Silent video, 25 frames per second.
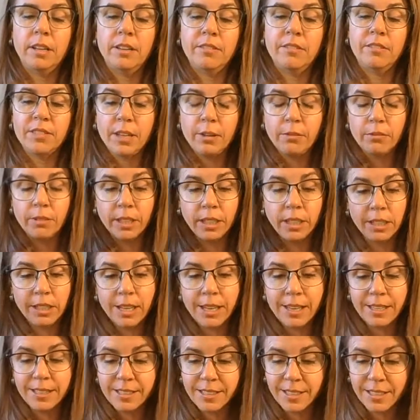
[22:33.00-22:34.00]
if they
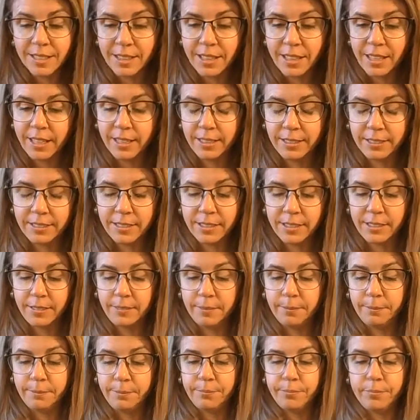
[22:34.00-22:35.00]
realize that
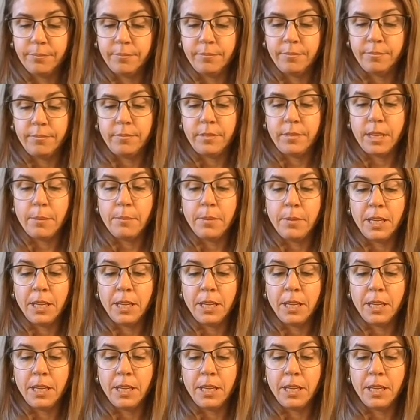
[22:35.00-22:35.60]
they